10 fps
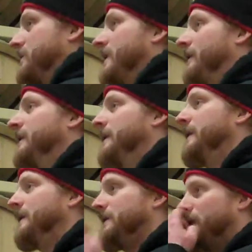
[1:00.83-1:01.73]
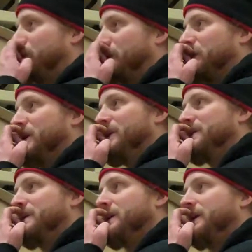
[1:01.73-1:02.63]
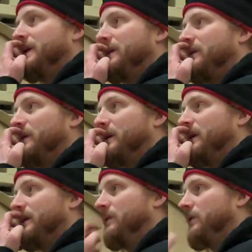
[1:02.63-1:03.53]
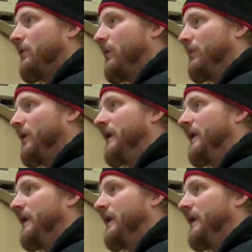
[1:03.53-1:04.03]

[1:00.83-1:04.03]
or 7 different clones within the one